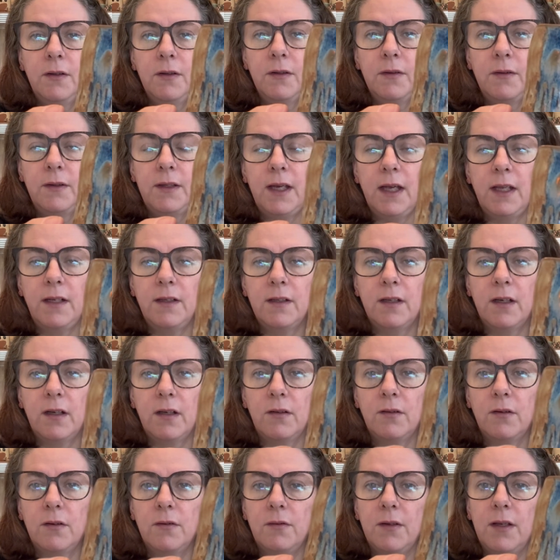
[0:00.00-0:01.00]
the end
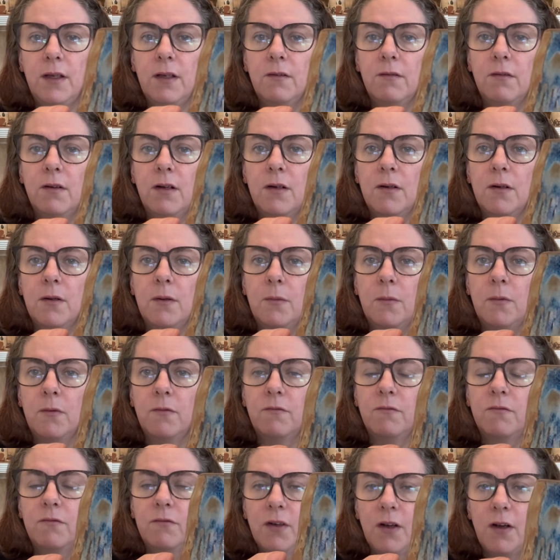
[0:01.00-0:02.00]
colour of it
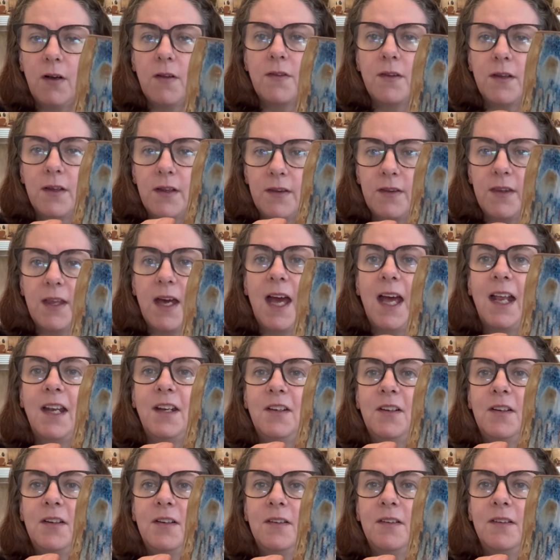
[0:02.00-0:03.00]
rather
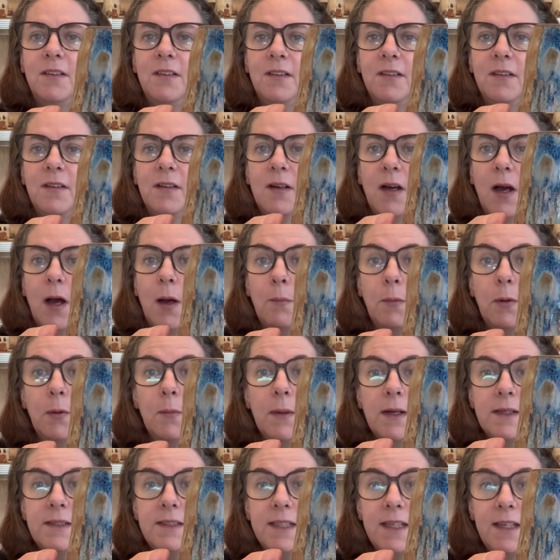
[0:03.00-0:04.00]
than, I put
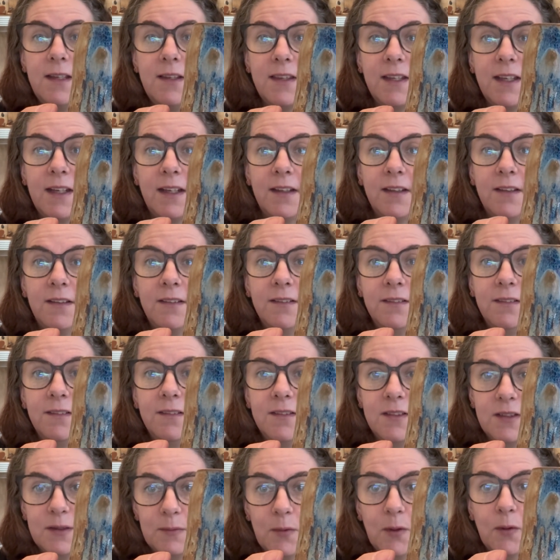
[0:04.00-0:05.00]
my teeth in
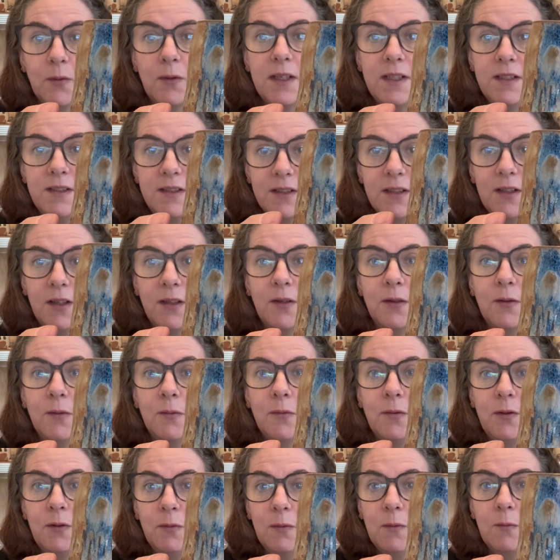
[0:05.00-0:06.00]
this morning too.
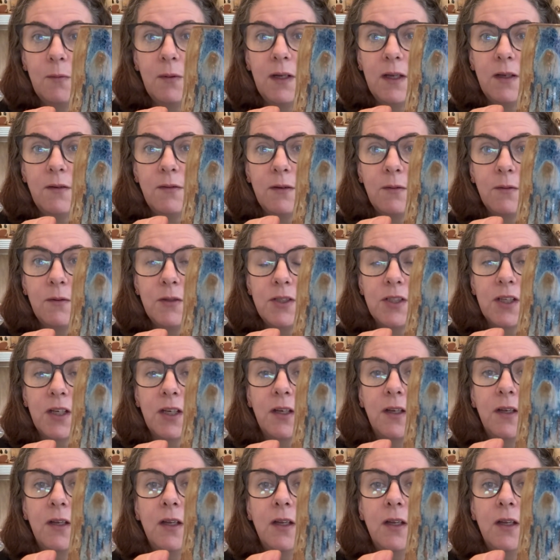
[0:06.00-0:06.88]
You wouldn't believe it, would you?